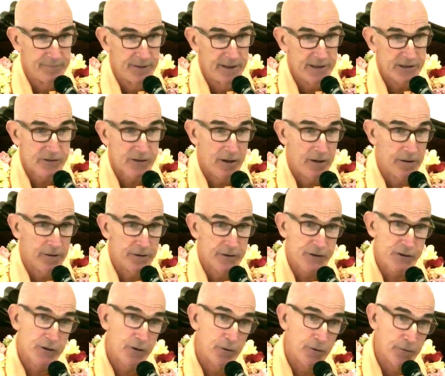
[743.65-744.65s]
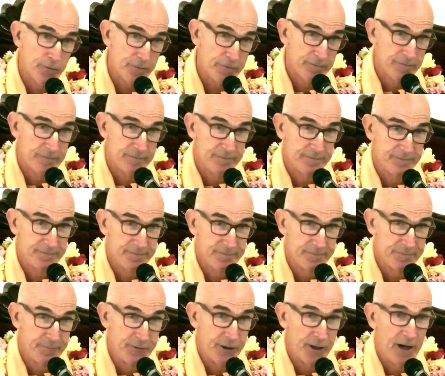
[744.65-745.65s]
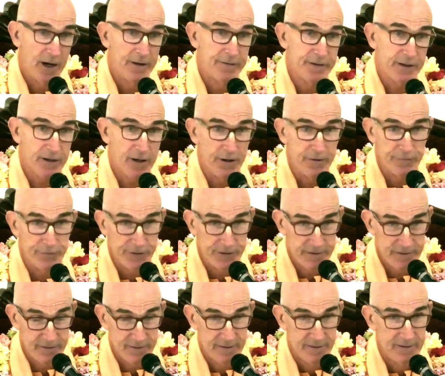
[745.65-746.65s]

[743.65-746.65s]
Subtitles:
He saw a soul beyond the covering